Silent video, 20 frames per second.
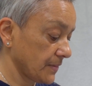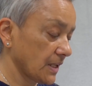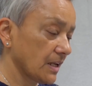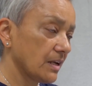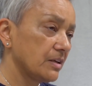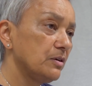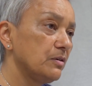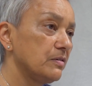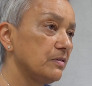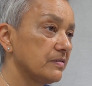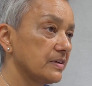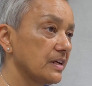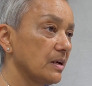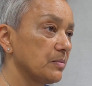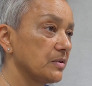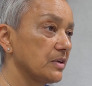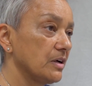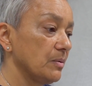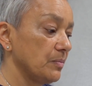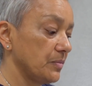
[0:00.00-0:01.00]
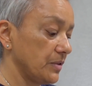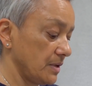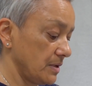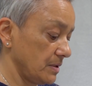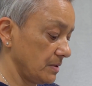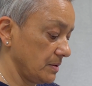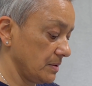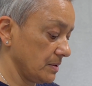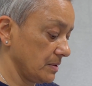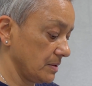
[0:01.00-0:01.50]
You stepped up,
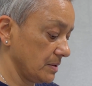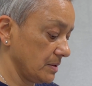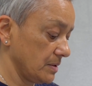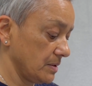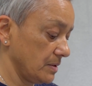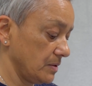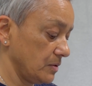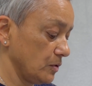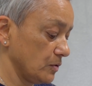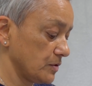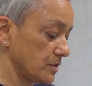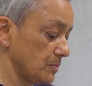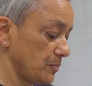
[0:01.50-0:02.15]
though. Not a